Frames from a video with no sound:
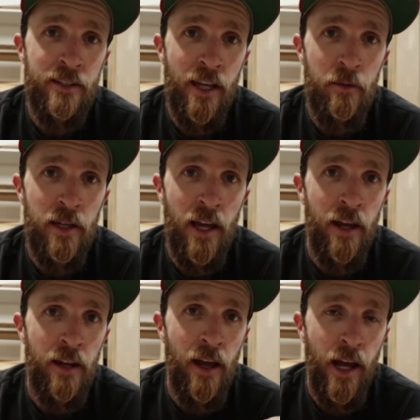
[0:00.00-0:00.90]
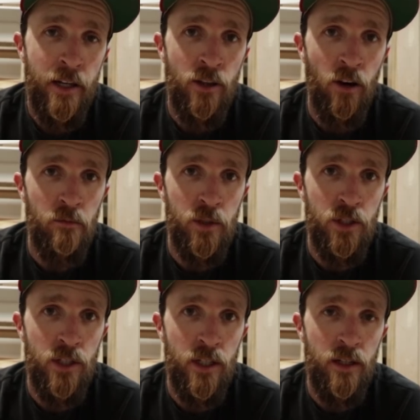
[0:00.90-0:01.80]
to send me an X-Carve
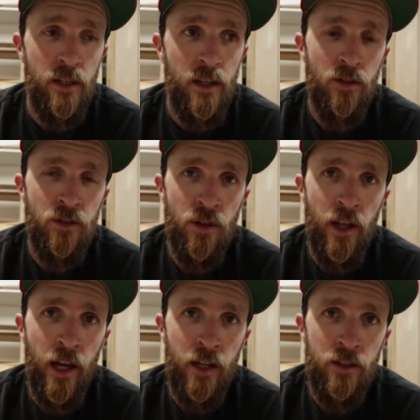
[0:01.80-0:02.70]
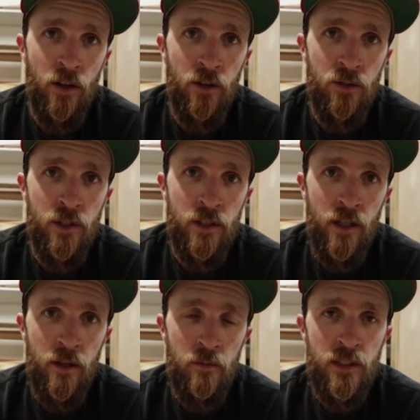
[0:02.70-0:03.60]
machine so that I could start doing
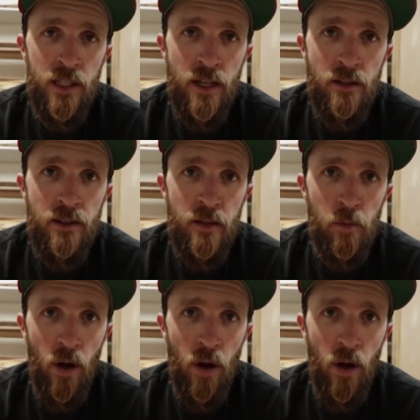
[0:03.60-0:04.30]
some CNC